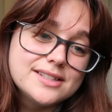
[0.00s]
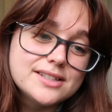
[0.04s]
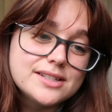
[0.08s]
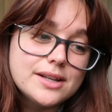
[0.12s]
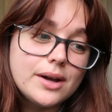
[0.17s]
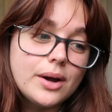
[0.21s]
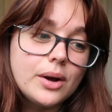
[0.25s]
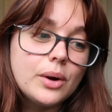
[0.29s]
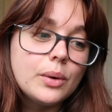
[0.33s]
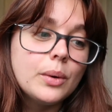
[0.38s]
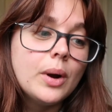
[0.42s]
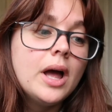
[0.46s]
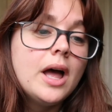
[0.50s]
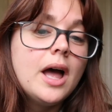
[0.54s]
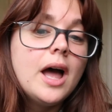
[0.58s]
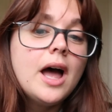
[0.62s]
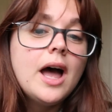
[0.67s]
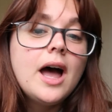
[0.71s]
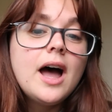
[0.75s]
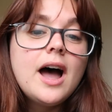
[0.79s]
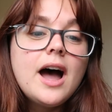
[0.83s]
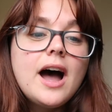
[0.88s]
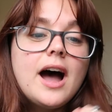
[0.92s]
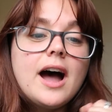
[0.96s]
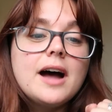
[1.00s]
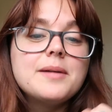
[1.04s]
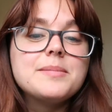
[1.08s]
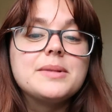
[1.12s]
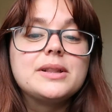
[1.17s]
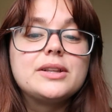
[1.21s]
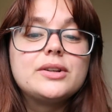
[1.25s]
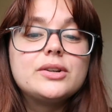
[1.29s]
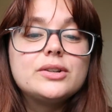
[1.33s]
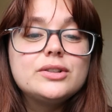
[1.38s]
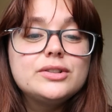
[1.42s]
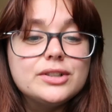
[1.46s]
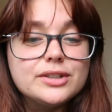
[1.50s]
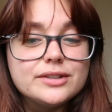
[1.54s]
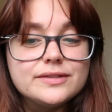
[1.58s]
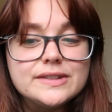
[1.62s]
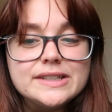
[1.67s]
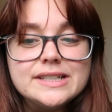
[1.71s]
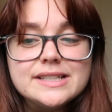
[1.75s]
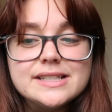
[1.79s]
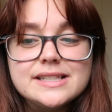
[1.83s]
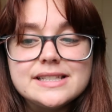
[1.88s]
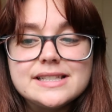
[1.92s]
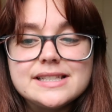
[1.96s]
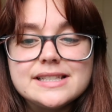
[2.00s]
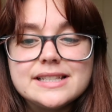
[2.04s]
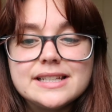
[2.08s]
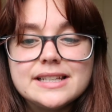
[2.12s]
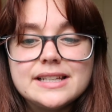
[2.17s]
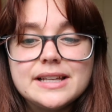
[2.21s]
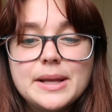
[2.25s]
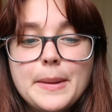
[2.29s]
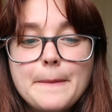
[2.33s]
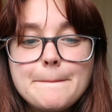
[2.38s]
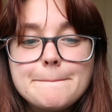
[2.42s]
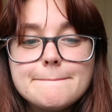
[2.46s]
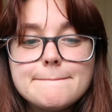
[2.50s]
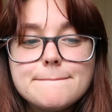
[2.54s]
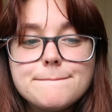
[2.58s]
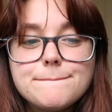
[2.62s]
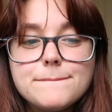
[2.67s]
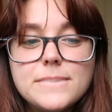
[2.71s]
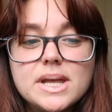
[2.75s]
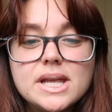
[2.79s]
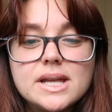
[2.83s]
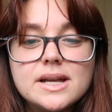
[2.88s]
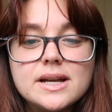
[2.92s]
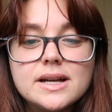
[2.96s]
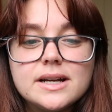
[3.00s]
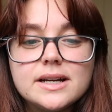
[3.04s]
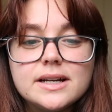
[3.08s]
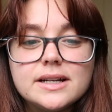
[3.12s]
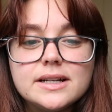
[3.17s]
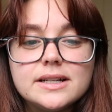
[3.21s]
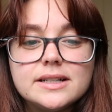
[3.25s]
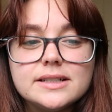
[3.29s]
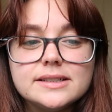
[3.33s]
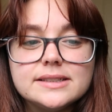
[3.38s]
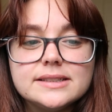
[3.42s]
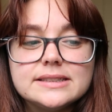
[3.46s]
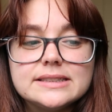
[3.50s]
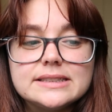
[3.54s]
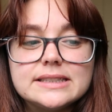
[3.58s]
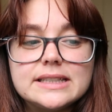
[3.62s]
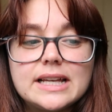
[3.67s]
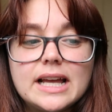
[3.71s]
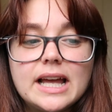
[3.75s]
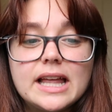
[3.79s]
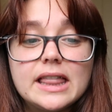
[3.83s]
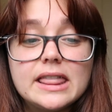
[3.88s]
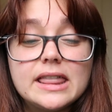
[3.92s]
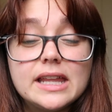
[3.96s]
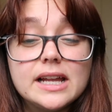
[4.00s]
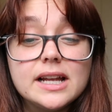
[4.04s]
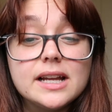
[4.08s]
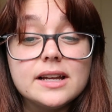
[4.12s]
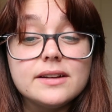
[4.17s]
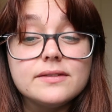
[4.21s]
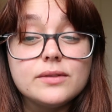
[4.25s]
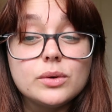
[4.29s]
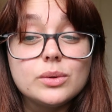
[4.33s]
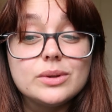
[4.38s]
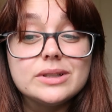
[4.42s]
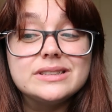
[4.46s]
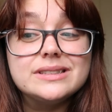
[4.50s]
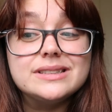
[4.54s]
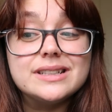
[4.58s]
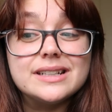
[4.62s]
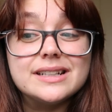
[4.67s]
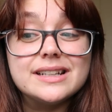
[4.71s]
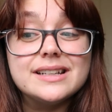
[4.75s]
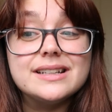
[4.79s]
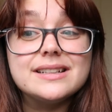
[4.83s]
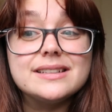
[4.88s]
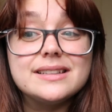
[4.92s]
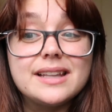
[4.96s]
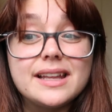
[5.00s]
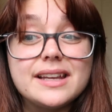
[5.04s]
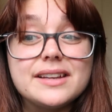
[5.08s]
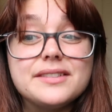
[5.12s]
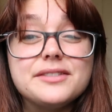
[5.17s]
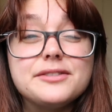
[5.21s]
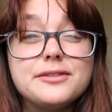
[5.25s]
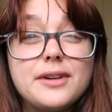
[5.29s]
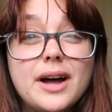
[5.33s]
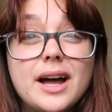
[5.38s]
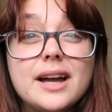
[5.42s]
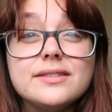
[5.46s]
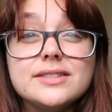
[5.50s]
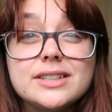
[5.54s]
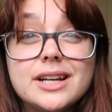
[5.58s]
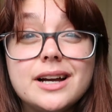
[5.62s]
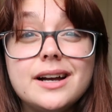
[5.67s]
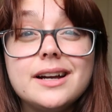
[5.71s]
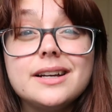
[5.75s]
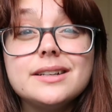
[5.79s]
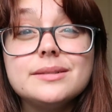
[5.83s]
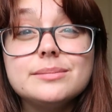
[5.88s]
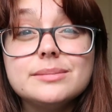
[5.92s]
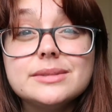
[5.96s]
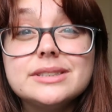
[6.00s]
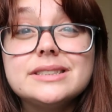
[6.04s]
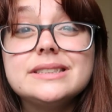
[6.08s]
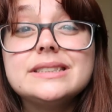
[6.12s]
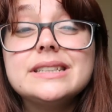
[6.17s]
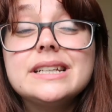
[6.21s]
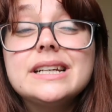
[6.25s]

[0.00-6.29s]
So I'm a little nervous because I think I've only done it like 5 times,